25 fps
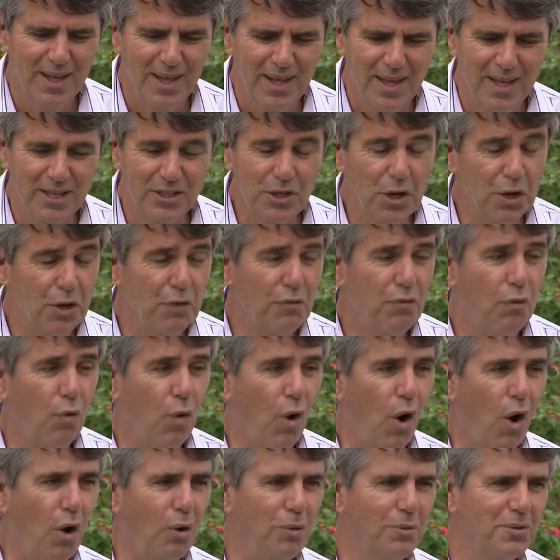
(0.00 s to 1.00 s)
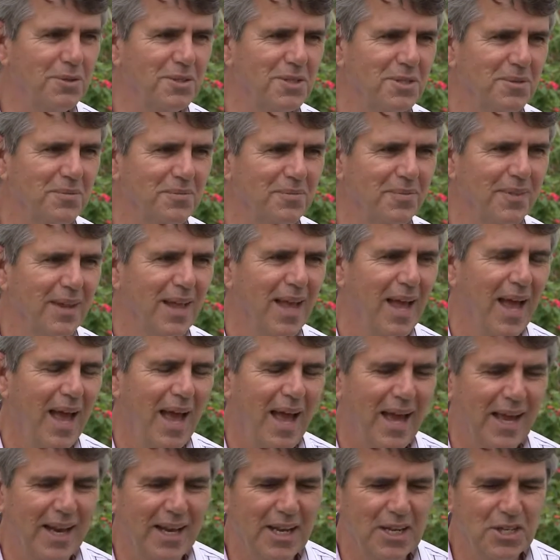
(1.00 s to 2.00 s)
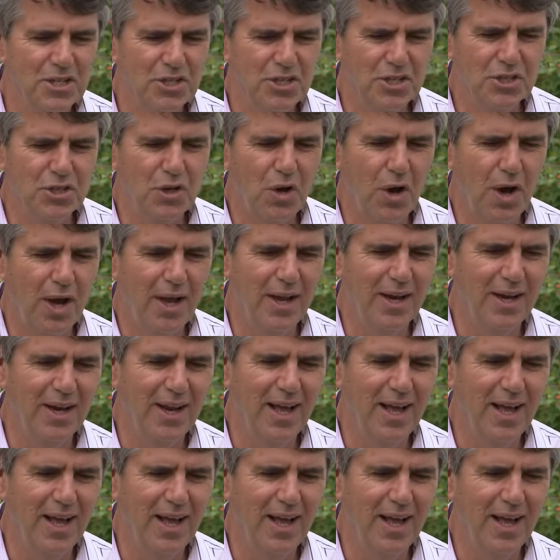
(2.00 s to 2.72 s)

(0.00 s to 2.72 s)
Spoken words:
It's only 4 holes, and it's designed